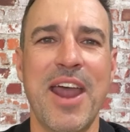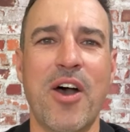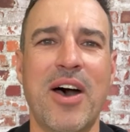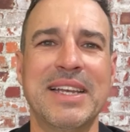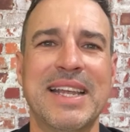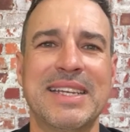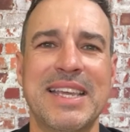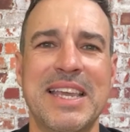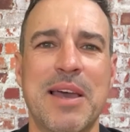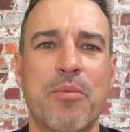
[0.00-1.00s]
at high
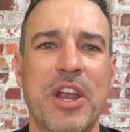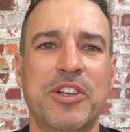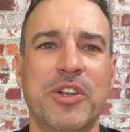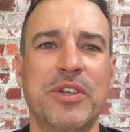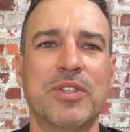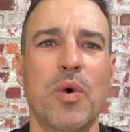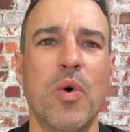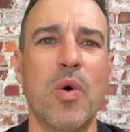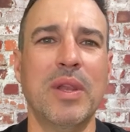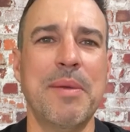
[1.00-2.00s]
debt-to-income ratios
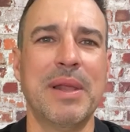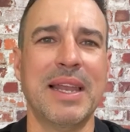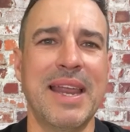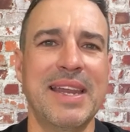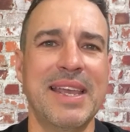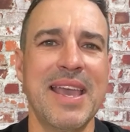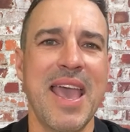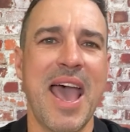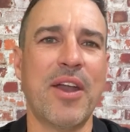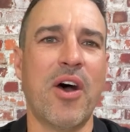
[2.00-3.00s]
or limit lending
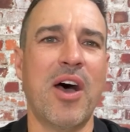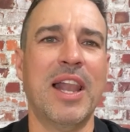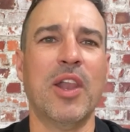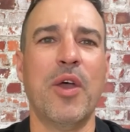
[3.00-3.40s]
at high